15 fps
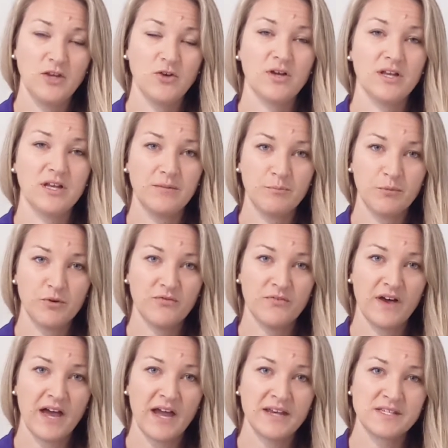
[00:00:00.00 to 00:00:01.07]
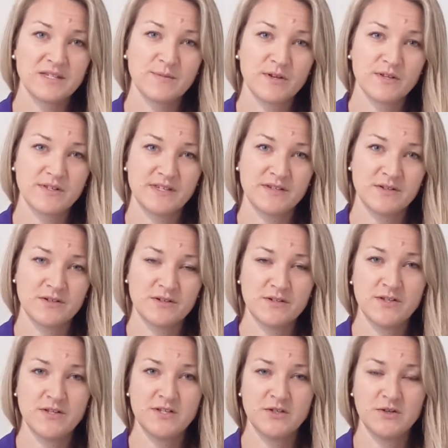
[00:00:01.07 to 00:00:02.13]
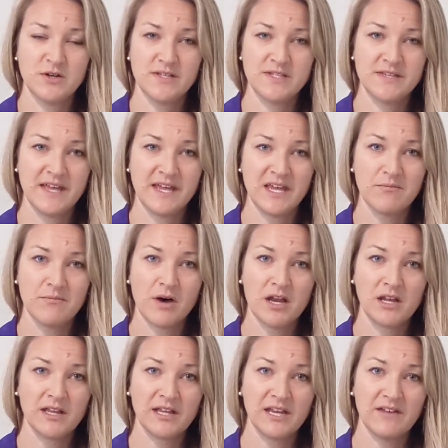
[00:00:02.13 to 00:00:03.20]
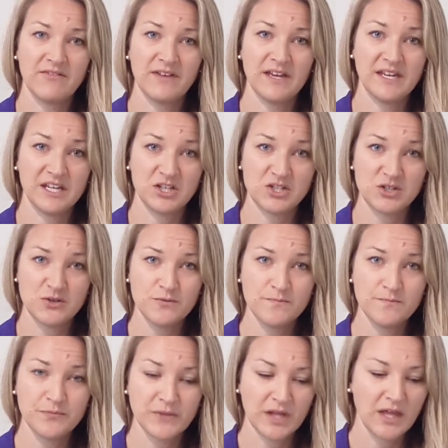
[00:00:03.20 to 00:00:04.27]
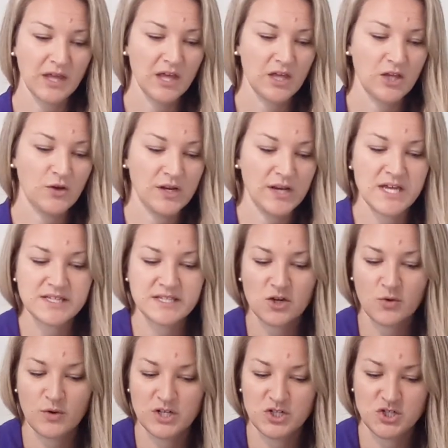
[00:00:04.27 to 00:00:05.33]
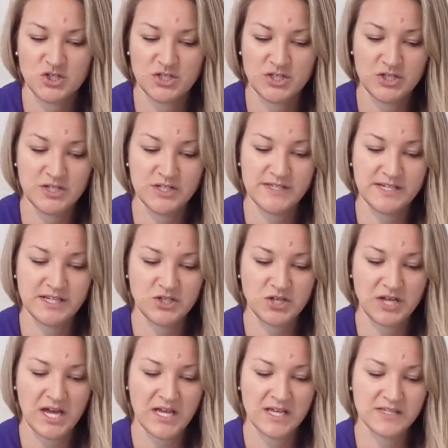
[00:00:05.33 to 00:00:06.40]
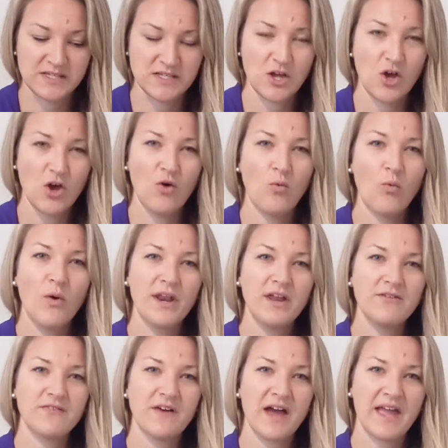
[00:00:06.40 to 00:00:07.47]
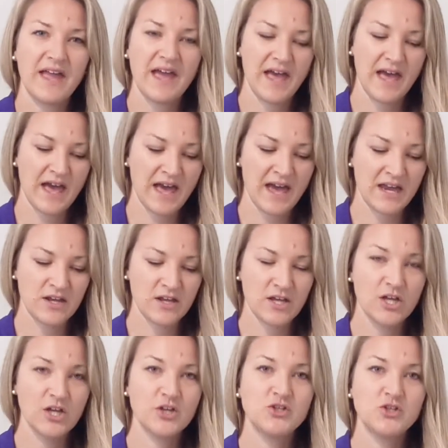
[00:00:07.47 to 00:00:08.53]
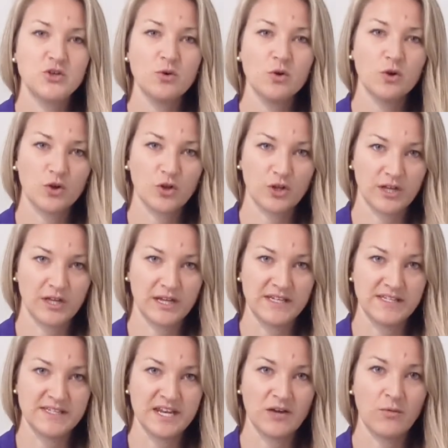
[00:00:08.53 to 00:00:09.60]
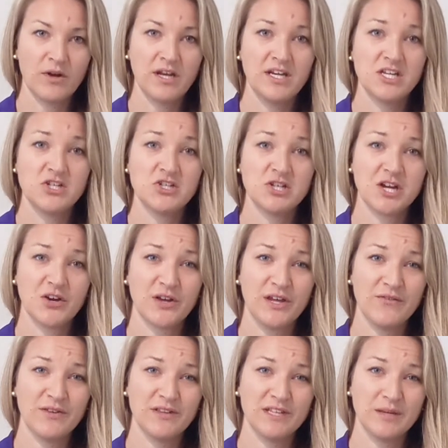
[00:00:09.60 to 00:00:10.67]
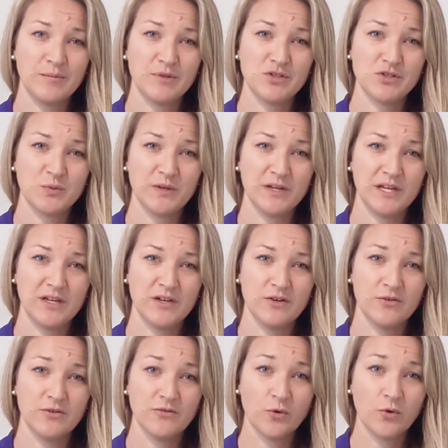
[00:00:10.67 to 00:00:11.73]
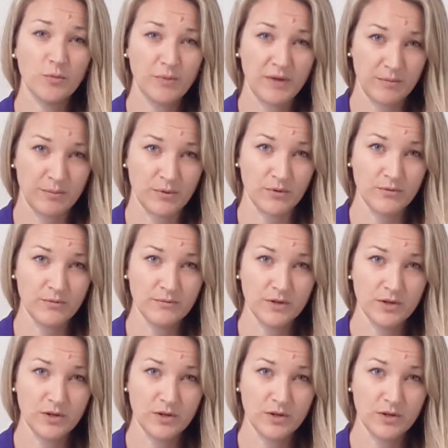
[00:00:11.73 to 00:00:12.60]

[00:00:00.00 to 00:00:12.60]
you can provide small scissors to the students and they can model it if they need to. You can ask a question such as, what if I had 2 whole cookies that I wanted to share evenly between 4 people?